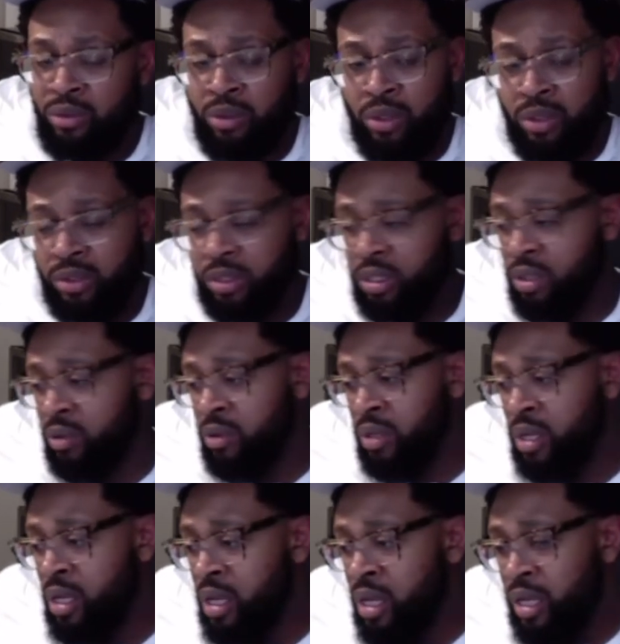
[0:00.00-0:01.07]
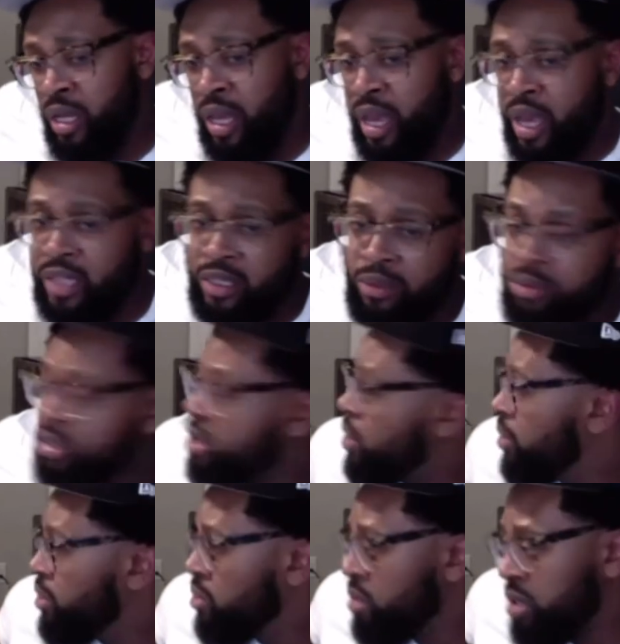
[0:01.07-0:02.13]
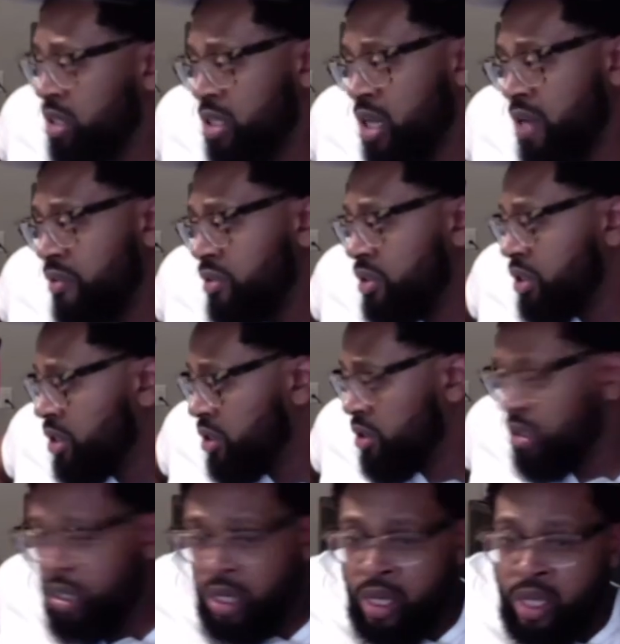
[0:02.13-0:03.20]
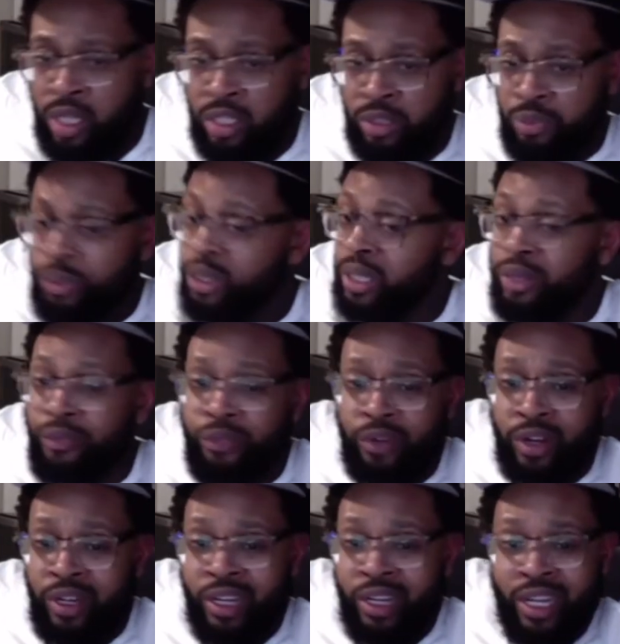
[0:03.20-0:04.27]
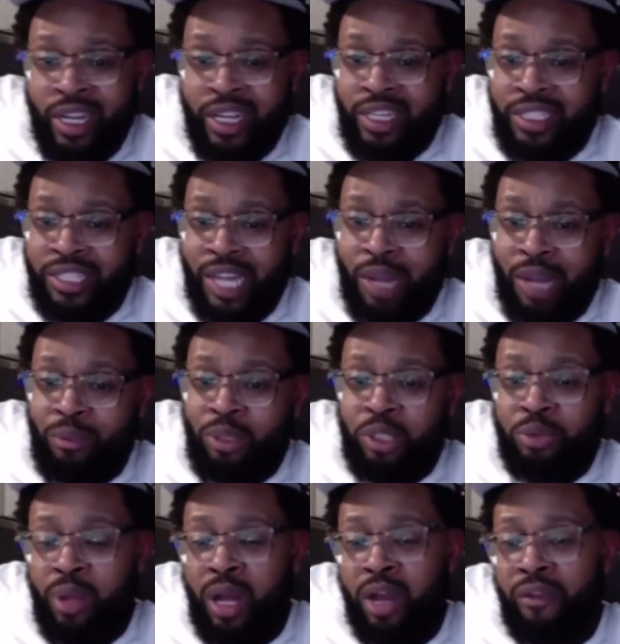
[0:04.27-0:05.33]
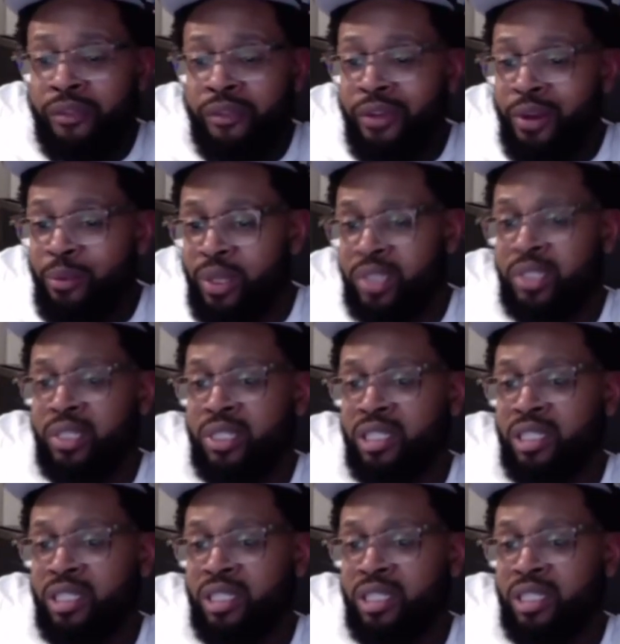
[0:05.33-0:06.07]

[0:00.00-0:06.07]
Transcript: So yeah, as I'm showing you this stuff, it's merely for shameless plug for the business.